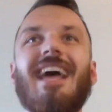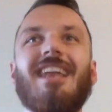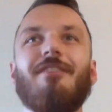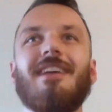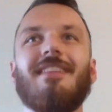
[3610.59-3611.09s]

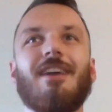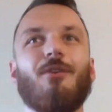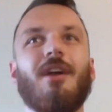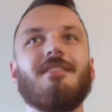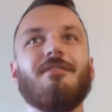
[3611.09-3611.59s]
elevate their
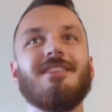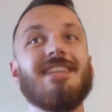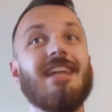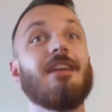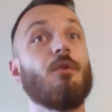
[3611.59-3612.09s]
creative and
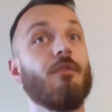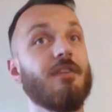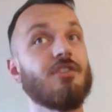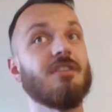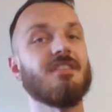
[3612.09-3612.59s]
technical
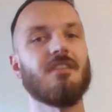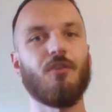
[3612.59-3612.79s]
visions.